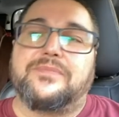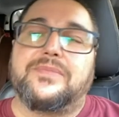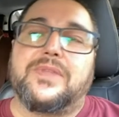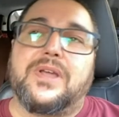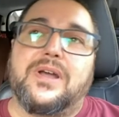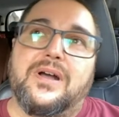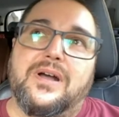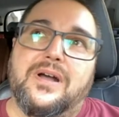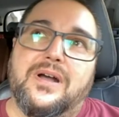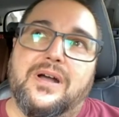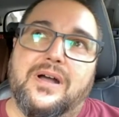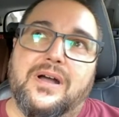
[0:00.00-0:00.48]

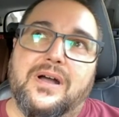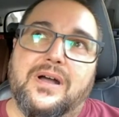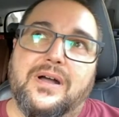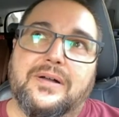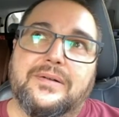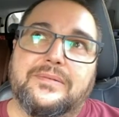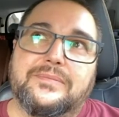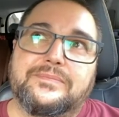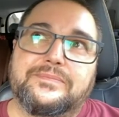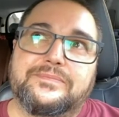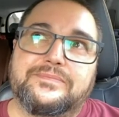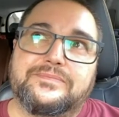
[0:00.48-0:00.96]

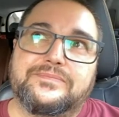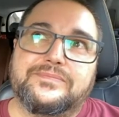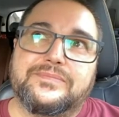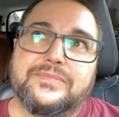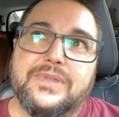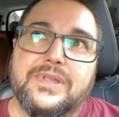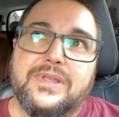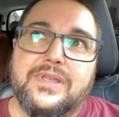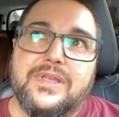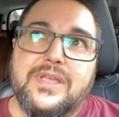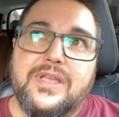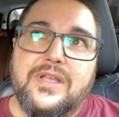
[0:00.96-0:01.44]

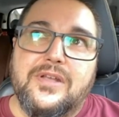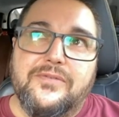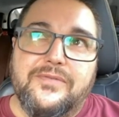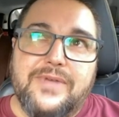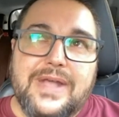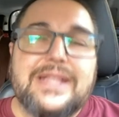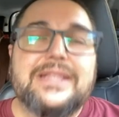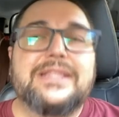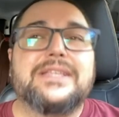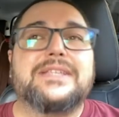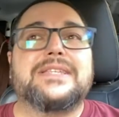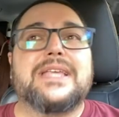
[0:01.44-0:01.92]

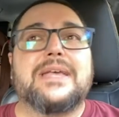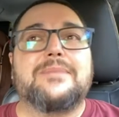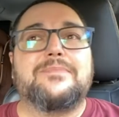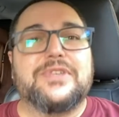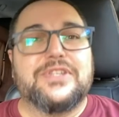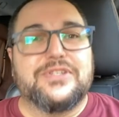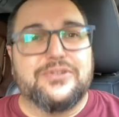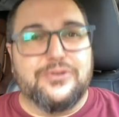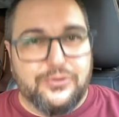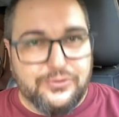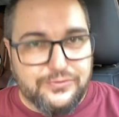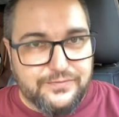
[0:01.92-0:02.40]
When this
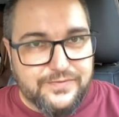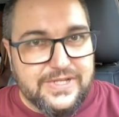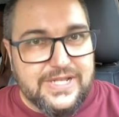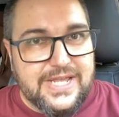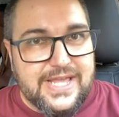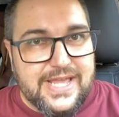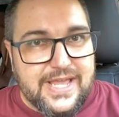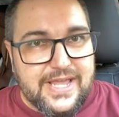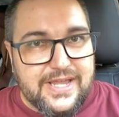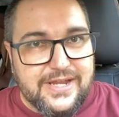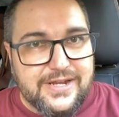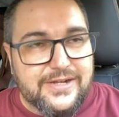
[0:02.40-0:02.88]
episode will
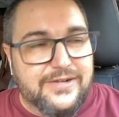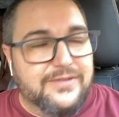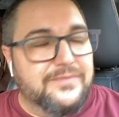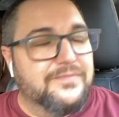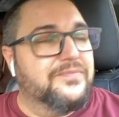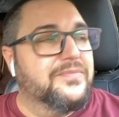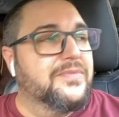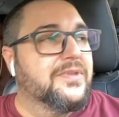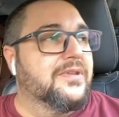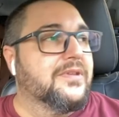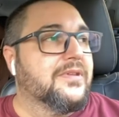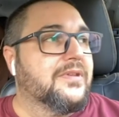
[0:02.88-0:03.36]
air,
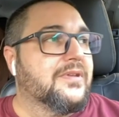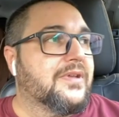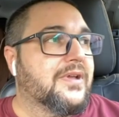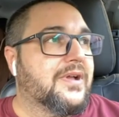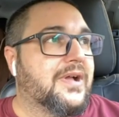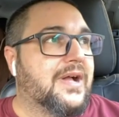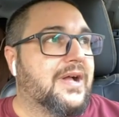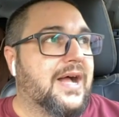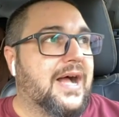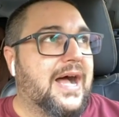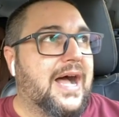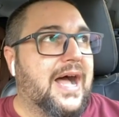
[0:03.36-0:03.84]

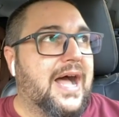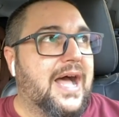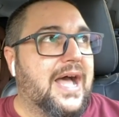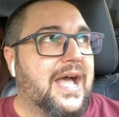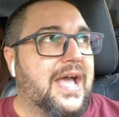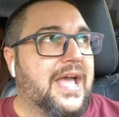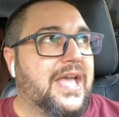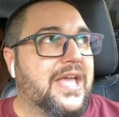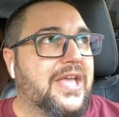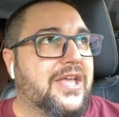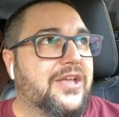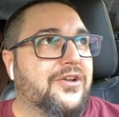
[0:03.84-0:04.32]

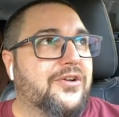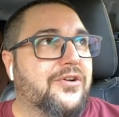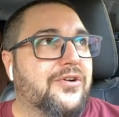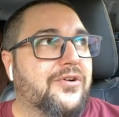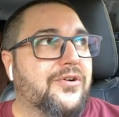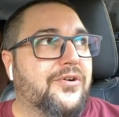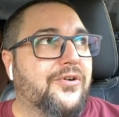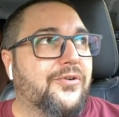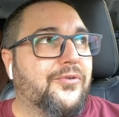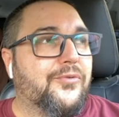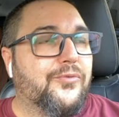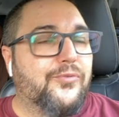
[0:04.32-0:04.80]
I
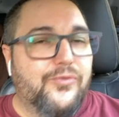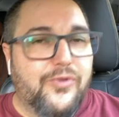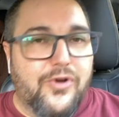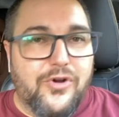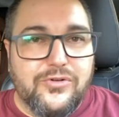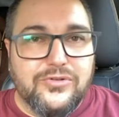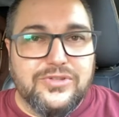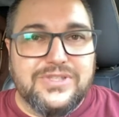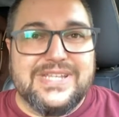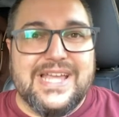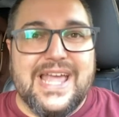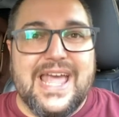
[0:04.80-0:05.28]

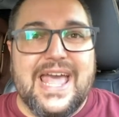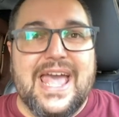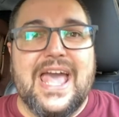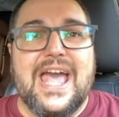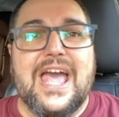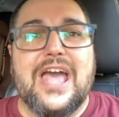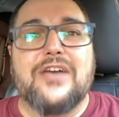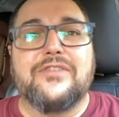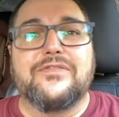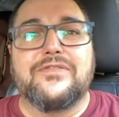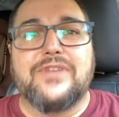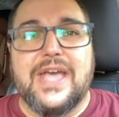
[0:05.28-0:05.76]
won't
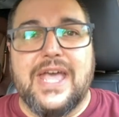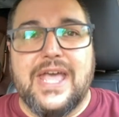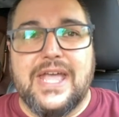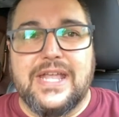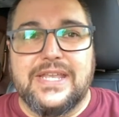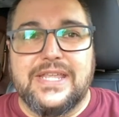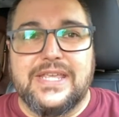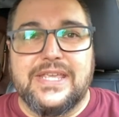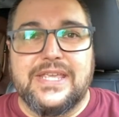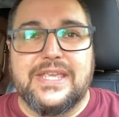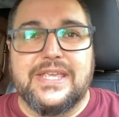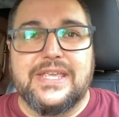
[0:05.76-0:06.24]
have
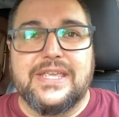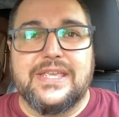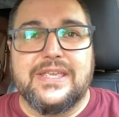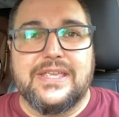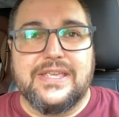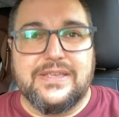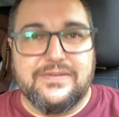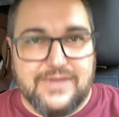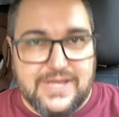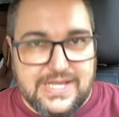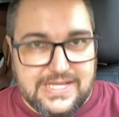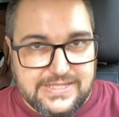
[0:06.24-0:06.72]
any
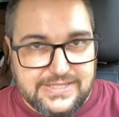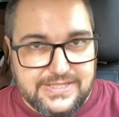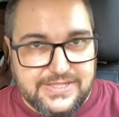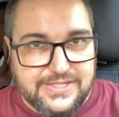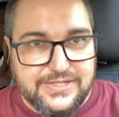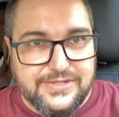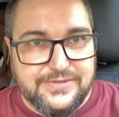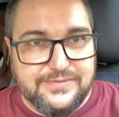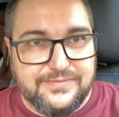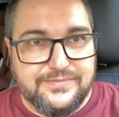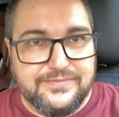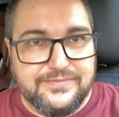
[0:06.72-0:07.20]
events.